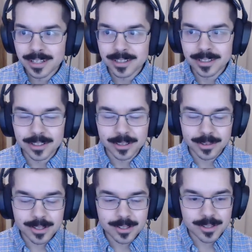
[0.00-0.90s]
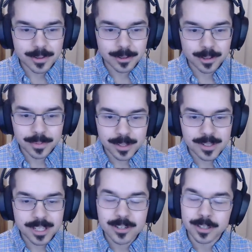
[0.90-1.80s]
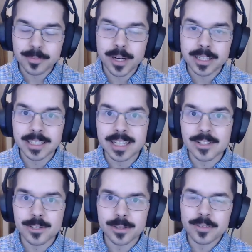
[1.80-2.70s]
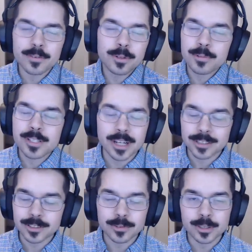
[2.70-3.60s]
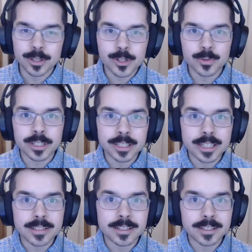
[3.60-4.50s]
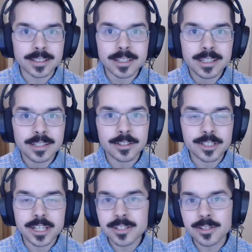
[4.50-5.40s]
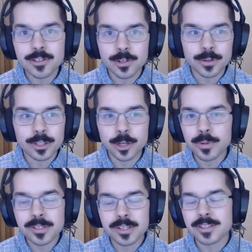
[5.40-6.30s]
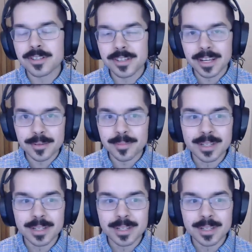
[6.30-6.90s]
a crypto-centric podcast. So everyone we talk to, we always want to get their genesis story. No one's is the same,